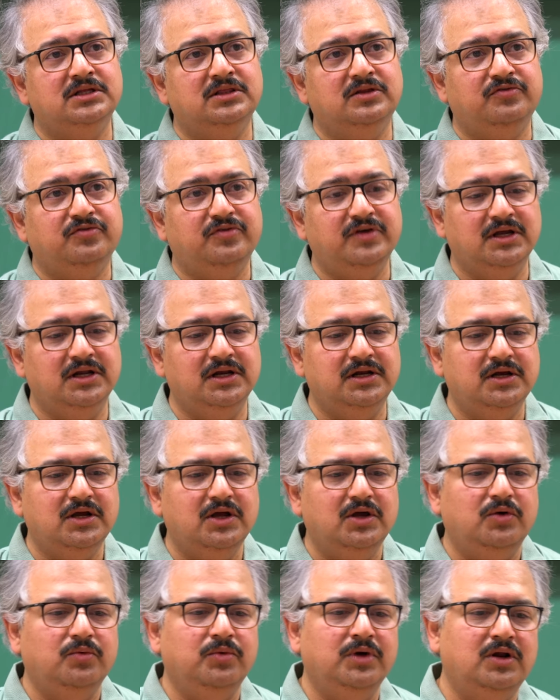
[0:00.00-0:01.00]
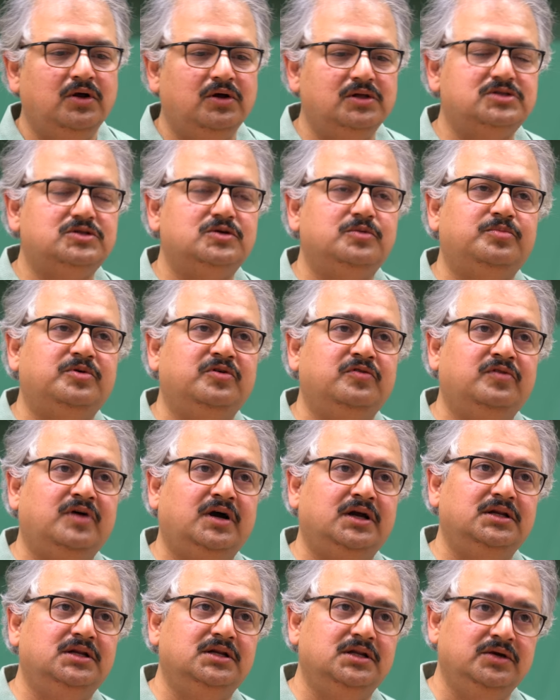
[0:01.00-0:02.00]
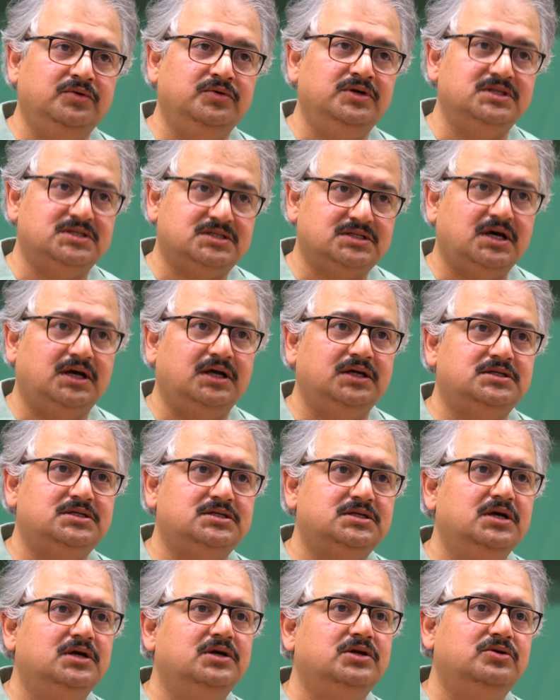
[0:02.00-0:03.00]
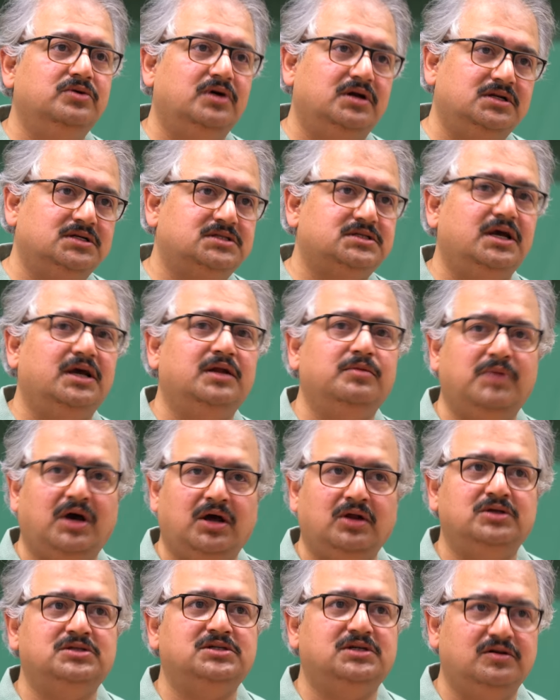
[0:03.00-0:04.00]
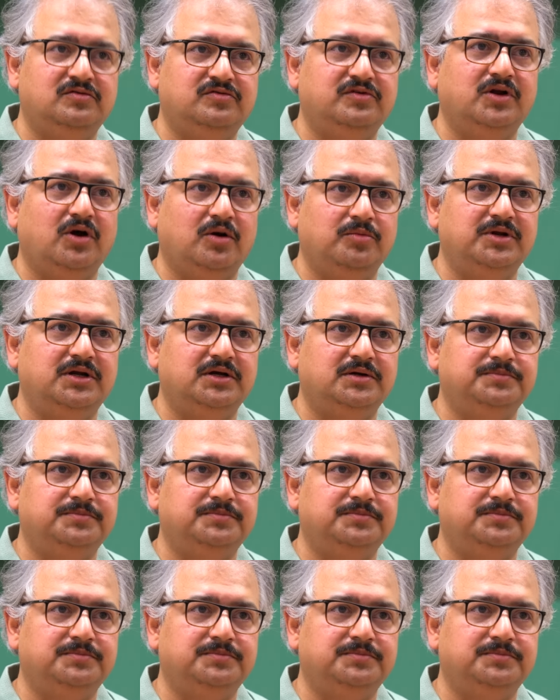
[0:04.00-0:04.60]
in the field will also provide new insights to understand biological phenomena.